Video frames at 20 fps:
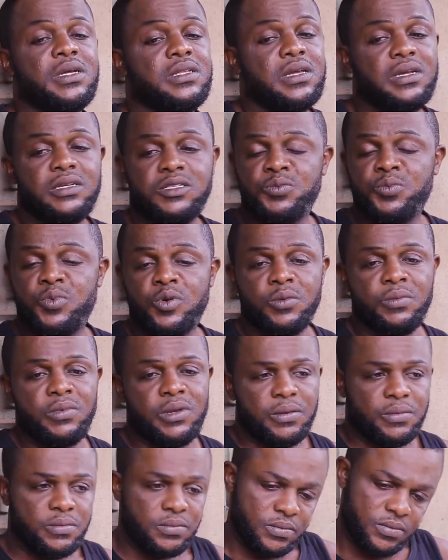Man, there is a
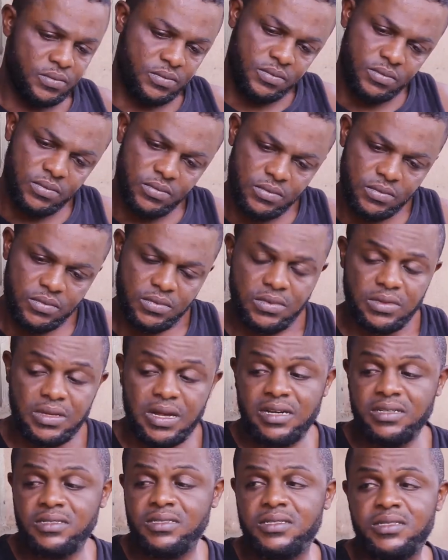problem.
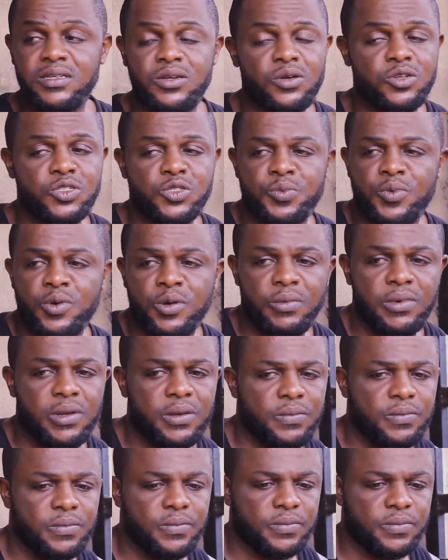There is a serious problem.